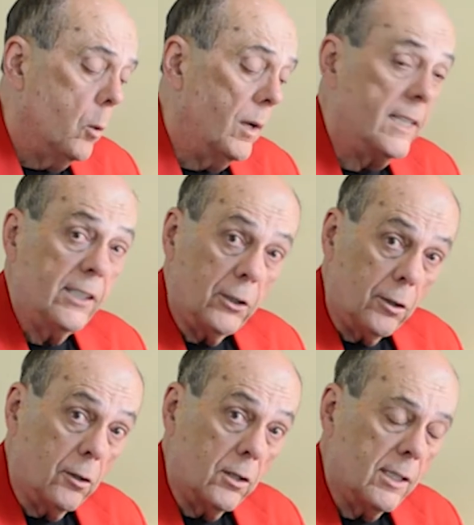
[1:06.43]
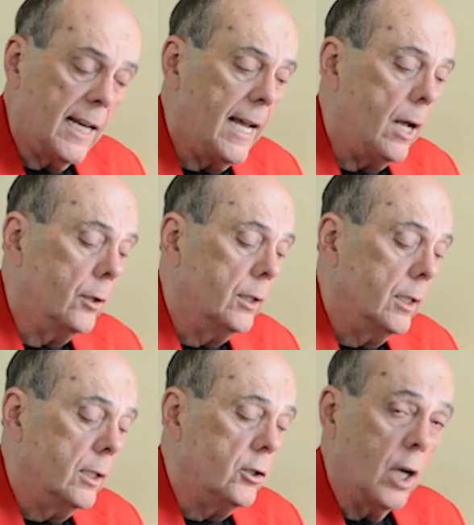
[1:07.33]
Well, as it turns out,
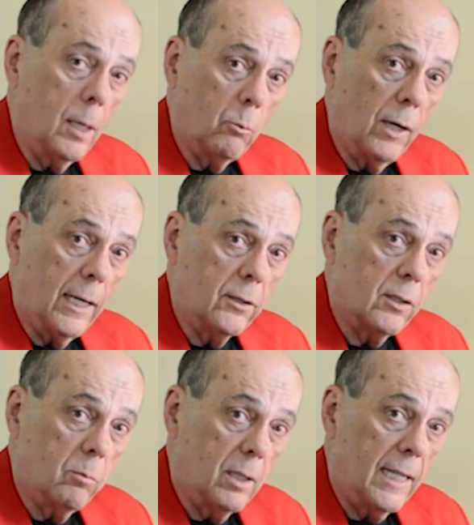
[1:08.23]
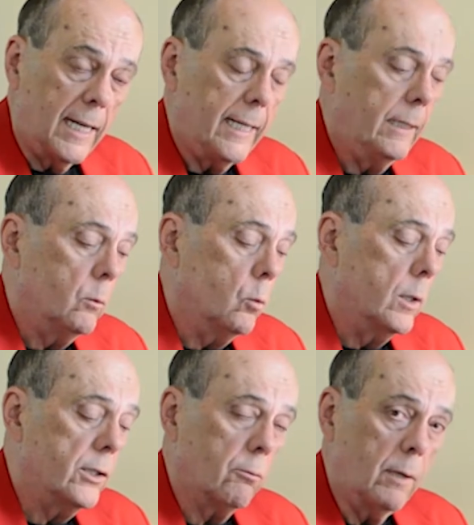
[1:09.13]
John Brown's Body
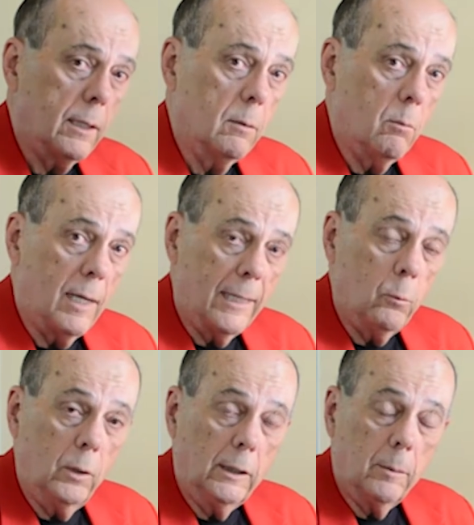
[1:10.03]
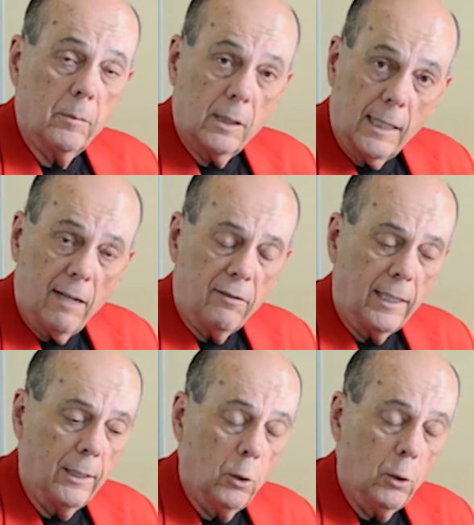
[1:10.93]
was written by William Steffe,